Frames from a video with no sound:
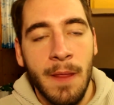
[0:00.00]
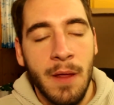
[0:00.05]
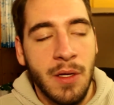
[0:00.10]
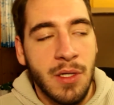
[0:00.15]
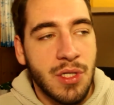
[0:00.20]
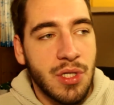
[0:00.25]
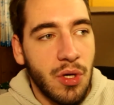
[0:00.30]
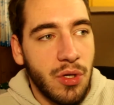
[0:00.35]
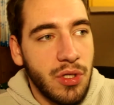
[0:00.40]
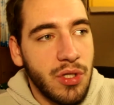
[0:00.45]

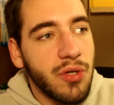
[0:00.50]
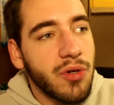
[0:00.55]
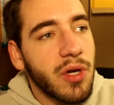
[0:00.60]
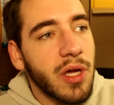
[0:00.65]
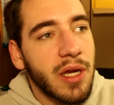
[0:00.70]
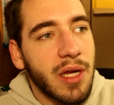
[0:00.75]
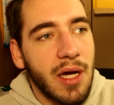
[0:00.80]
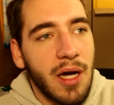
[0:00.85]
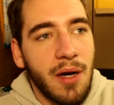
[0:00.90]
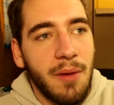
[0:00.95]
So you
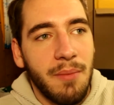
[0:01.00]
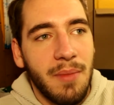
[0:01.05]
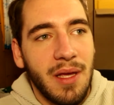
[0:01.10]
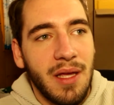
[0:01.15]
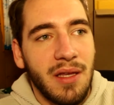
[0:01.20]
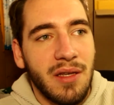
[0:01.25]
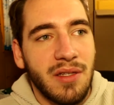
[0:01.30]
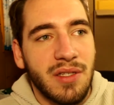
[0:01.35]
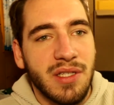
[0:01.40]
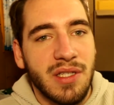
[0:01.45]
could come
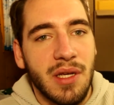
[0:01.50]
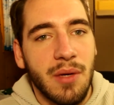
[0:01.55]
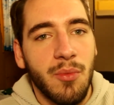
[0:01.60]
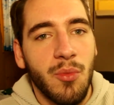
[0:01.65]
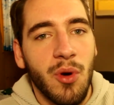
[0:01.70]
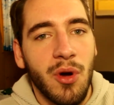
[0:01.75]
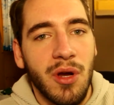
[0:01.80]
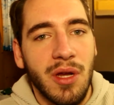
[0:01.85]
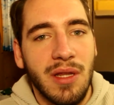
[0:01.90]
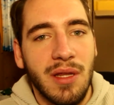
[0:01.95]
in
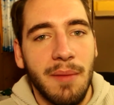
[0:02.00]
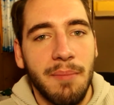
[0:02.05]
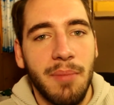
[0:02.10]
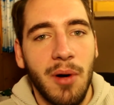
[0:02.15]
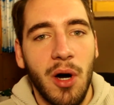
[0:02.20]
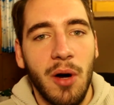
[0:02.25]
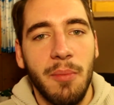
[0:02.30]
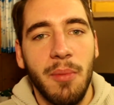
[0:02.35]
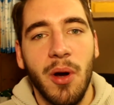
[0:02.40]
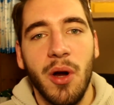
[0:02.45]
somewhere in the
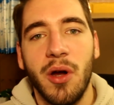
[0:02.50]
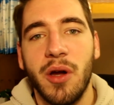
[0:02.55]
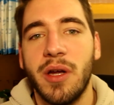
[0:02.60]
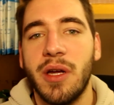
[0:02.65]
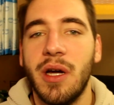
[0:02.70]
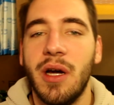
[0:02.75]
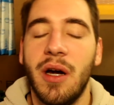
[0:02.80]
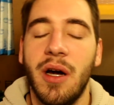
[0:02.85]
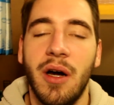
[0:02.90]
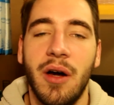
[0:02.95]
ballpark
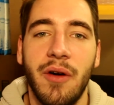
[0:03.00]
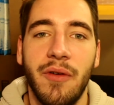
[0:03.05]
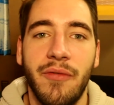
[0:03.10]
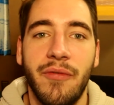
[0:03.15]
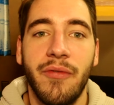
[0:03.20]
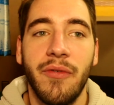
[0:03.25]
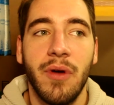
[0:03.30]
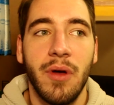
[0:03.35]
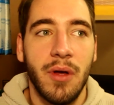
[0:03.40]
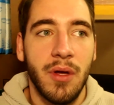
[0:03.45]

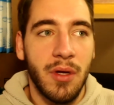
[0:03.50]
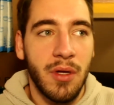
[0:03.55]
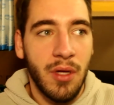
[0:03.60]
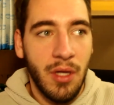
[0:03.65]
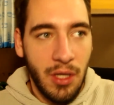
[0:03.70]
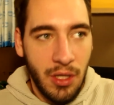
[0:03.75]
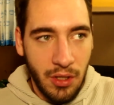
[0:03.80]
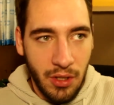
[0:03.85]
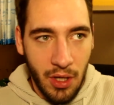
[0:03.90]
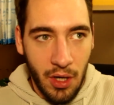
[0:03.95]
of
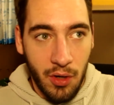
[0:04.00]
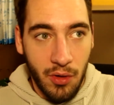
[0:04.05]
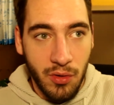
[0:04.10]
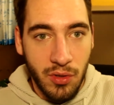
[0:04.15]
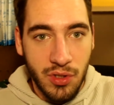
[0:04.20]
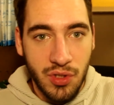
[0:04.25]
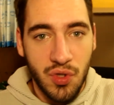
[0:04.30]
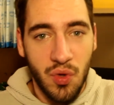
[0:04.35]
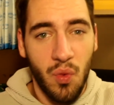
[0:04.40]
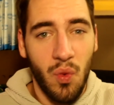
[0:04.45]

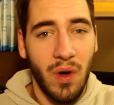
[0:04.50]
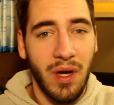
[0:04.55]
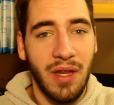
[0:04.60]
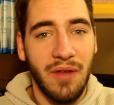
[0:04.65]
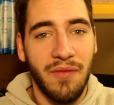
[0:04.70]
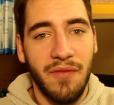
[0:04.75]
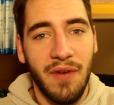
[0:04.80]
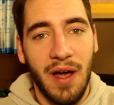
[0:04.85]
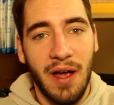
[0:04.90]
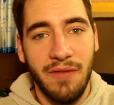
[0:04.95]

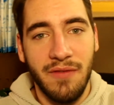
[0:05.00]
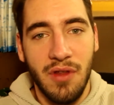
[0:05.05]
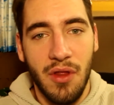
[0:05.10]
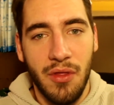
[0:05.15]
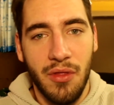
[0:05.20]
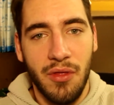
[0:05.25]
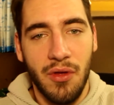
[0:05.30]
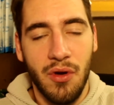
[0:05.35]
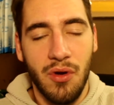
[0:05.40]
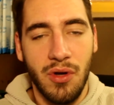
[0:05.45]
25 to
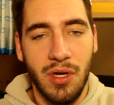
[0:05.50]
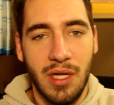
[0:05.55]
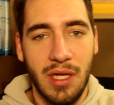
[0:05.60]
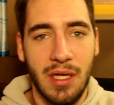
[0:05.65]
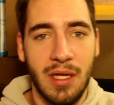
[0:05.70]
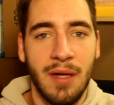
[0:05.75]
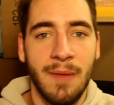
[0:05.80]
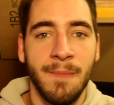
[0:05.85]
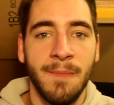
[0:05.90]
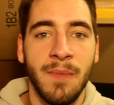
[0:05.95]
30.